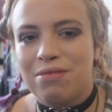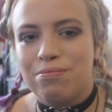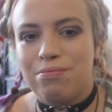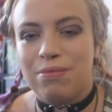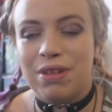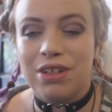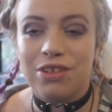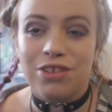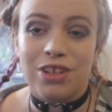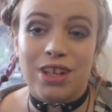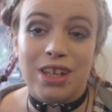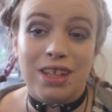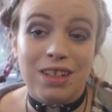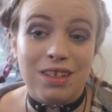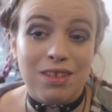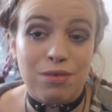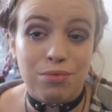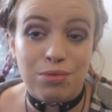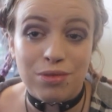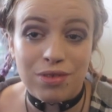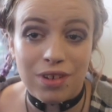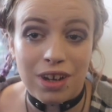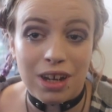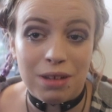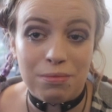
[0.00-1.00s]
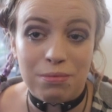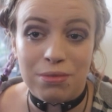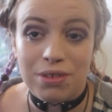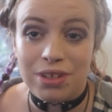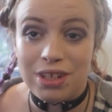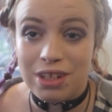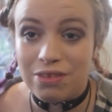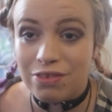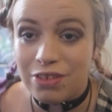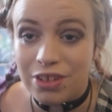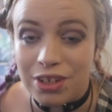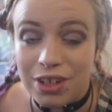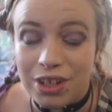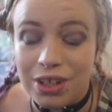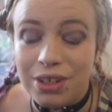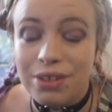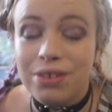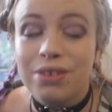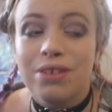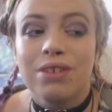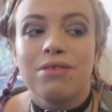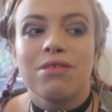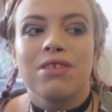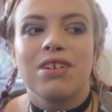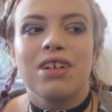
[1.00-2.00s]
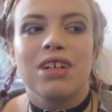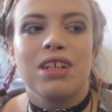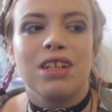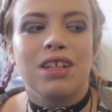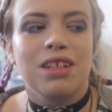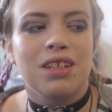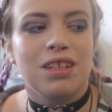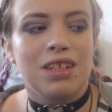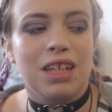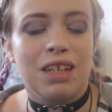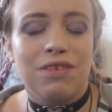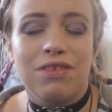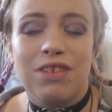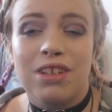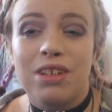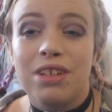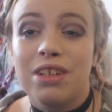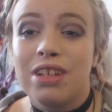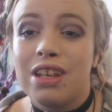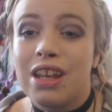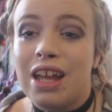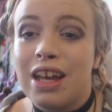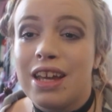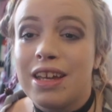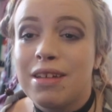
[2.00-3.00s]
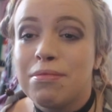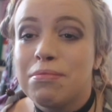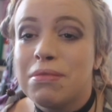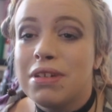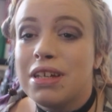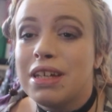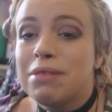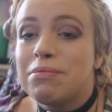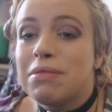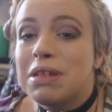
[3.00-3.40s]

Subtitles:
Make sure you hit the subscribe button if you're new. And if you like me,